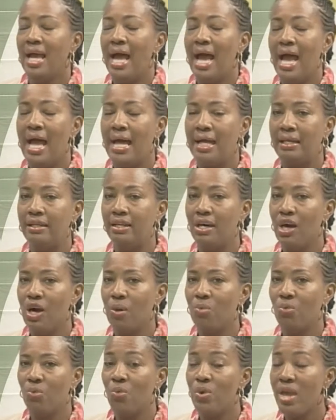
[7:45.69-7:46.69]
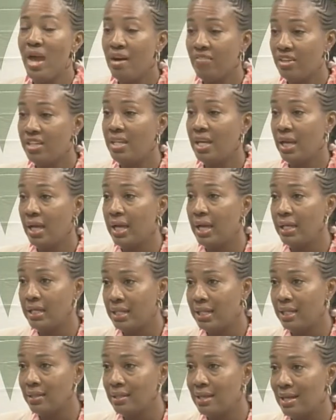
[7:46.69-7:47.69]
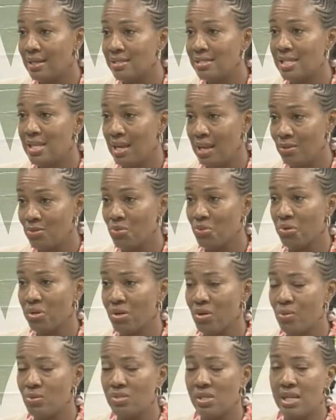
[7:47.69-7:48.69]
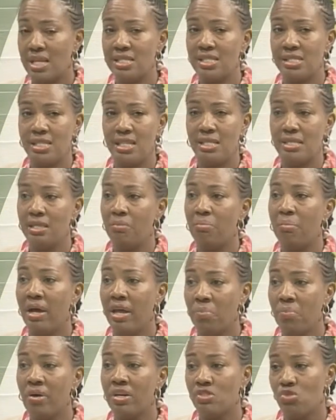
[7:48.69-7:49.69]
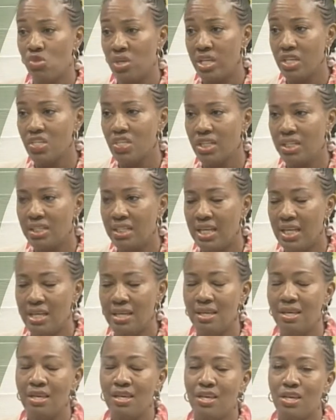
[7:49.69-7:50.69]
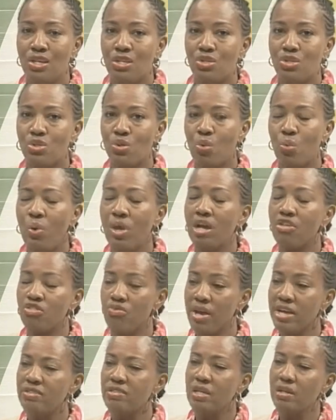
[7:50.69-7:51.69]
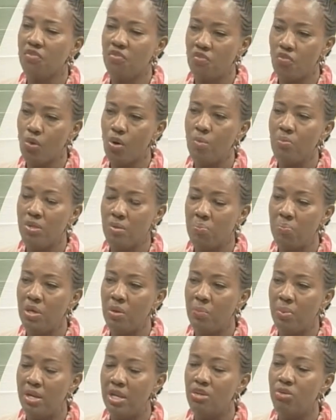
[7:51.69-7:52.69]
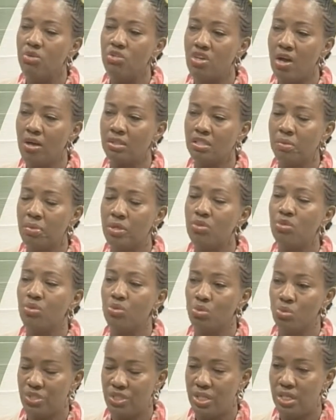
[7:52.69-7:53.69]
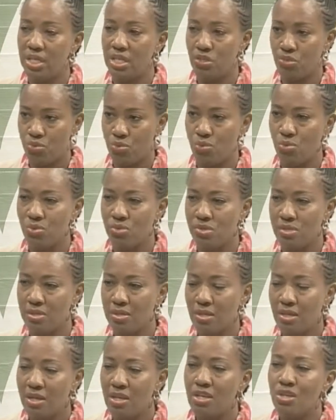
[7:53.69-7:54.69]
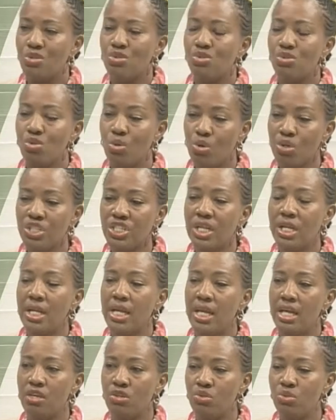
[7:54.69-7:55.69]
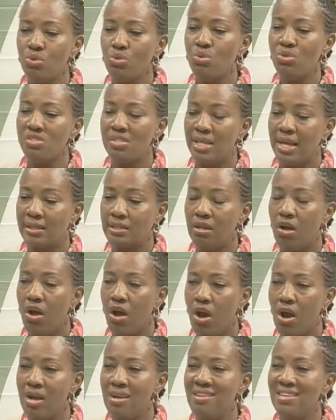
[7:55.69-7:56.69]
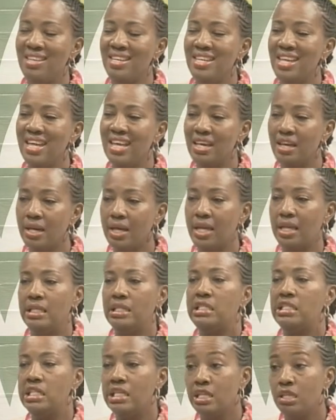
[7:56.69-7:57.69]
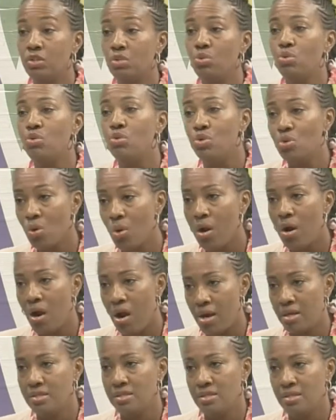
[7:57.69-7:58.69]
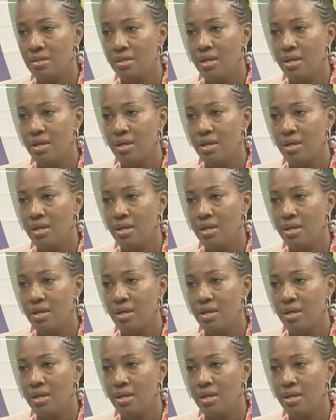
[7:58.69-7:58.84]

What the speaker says: And we have a deadline date, as the Electoral Council has stated, by postulation day. So we are trying to inform the people, and you talked about social issues. Social issues that are near and dear to your heart.